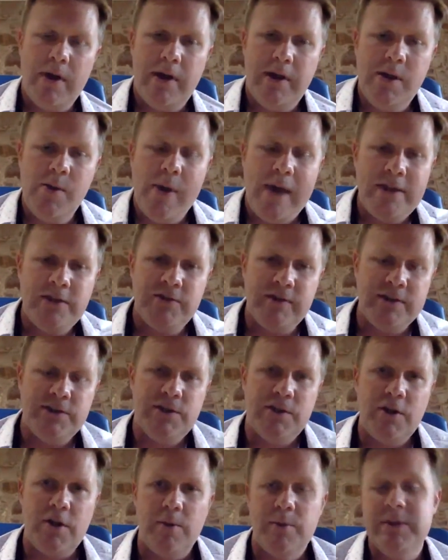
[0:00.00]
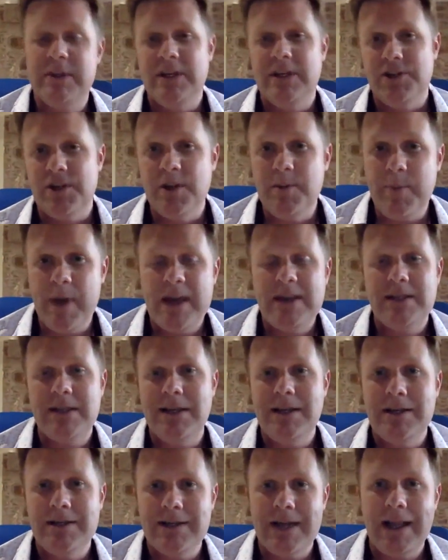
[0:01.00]
enter into the competition,
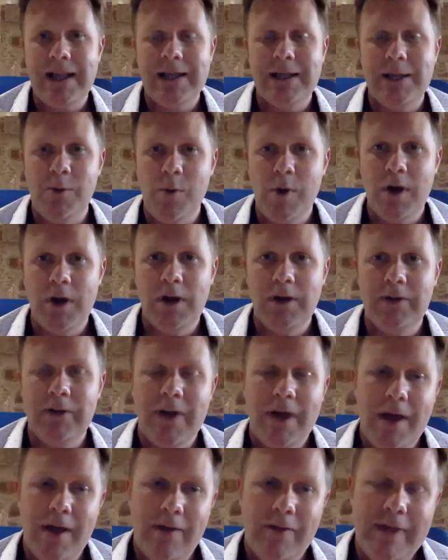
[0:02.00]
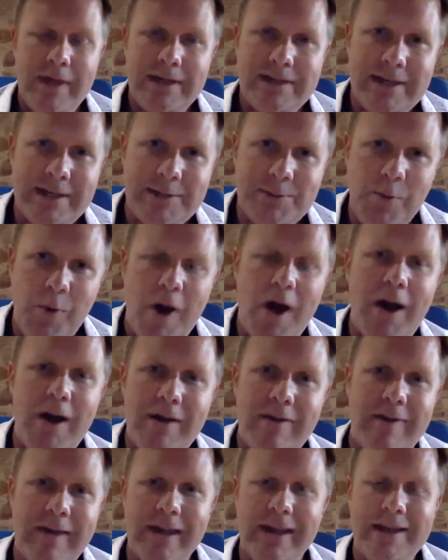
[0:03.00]
you're telling the world, this is what I
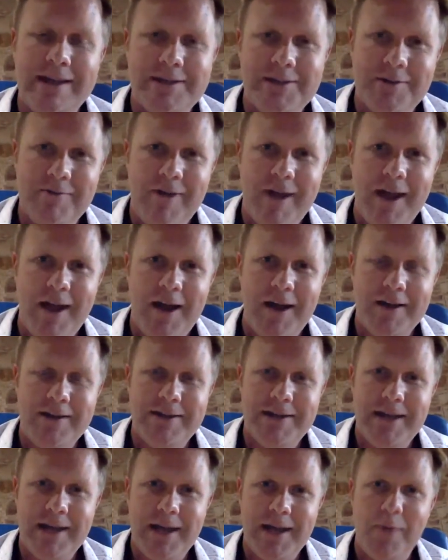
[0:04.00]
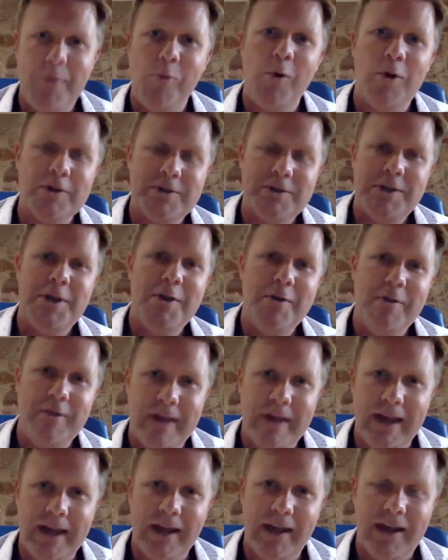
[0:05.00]
think is a great idea. What do you
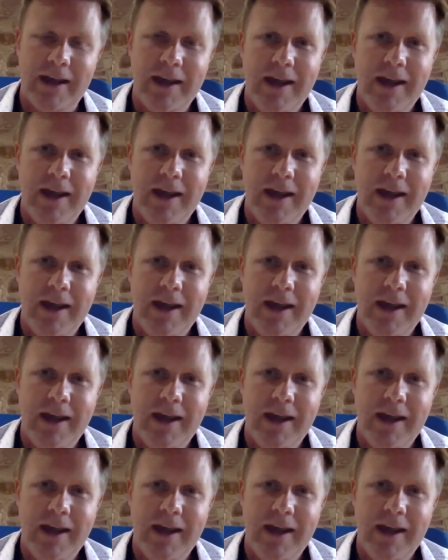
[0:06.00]
think?